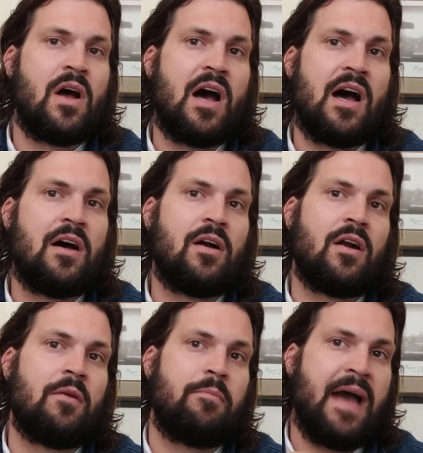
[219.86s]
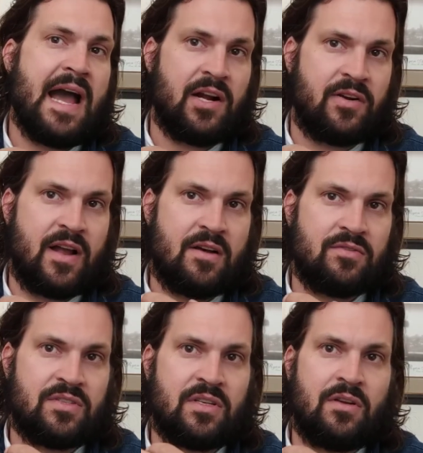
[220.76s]
her
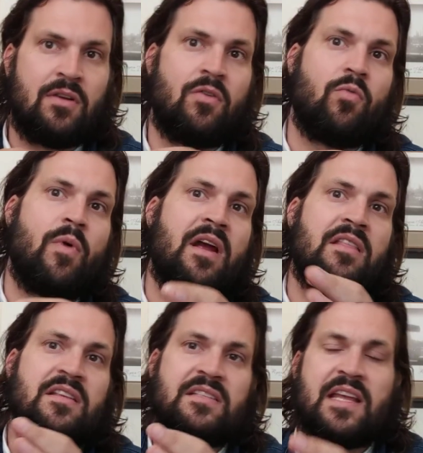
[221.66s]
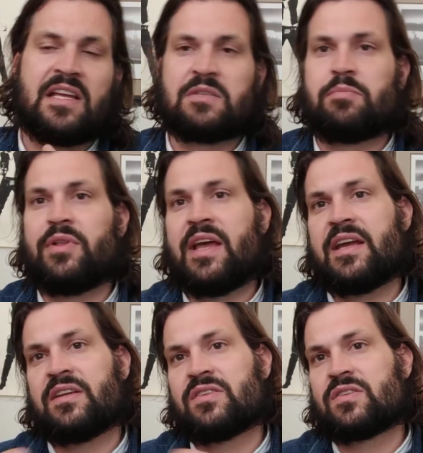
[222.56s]
background, where this takes
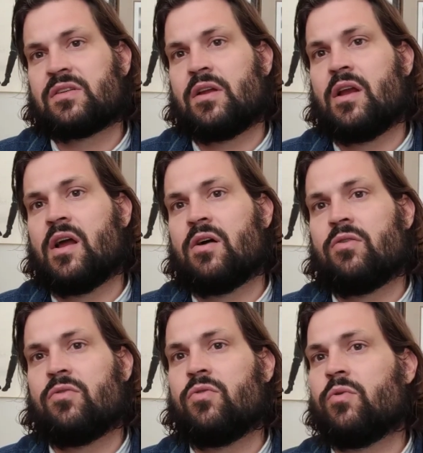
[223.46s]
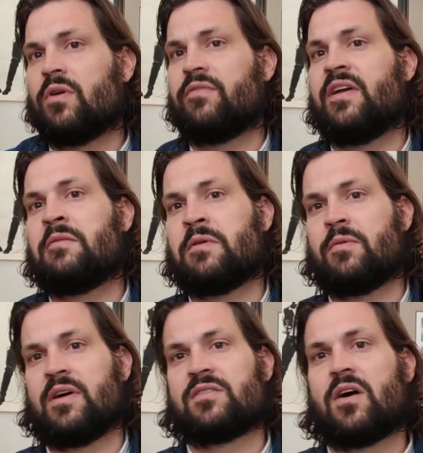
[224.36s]
place, who her family
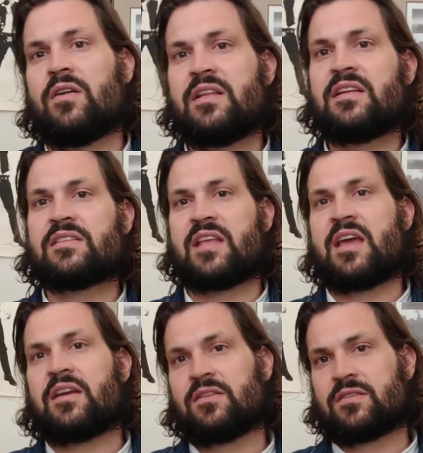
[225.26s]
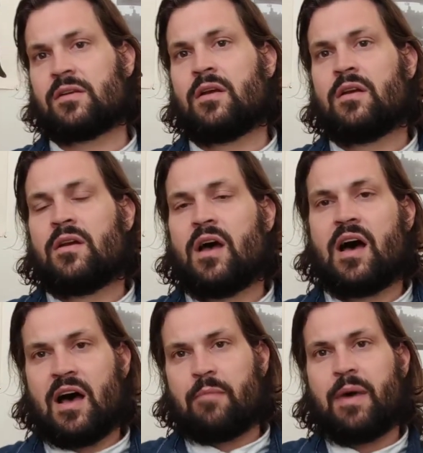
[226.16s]
was, all these things
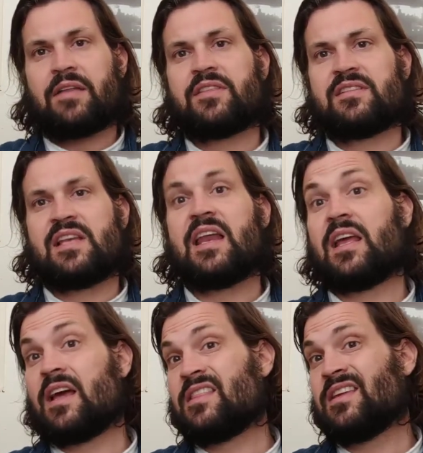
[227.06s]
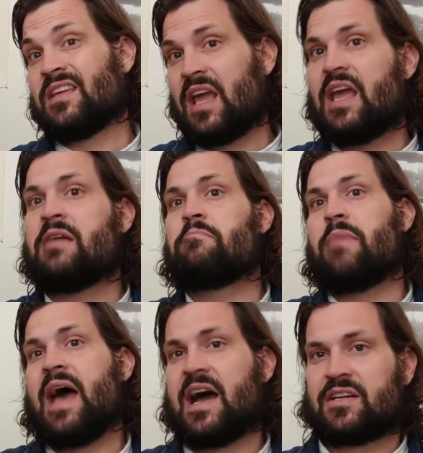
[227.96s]
about the setting, I think,
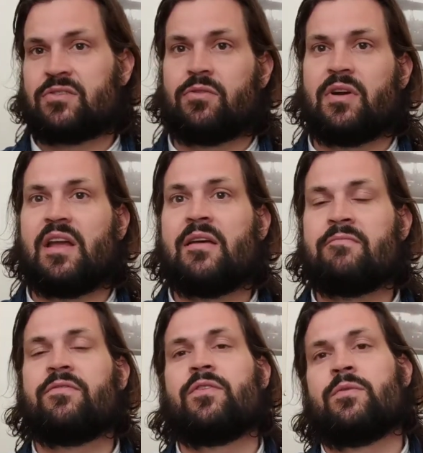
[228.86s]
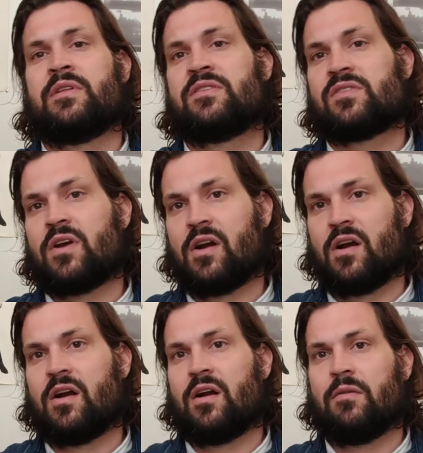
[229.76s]
impact or influence
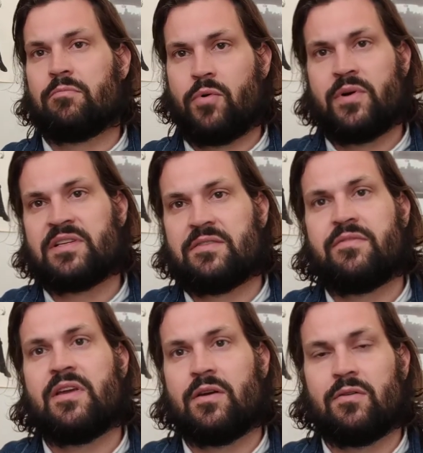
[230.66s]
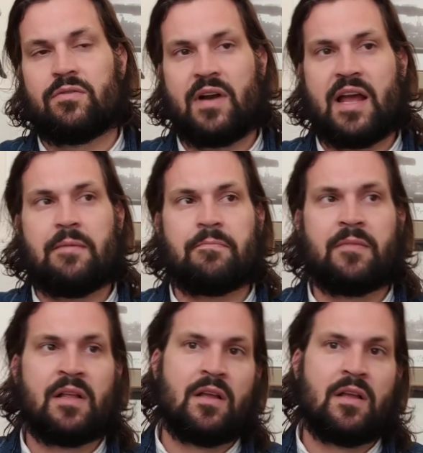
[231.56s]
her point of view, right?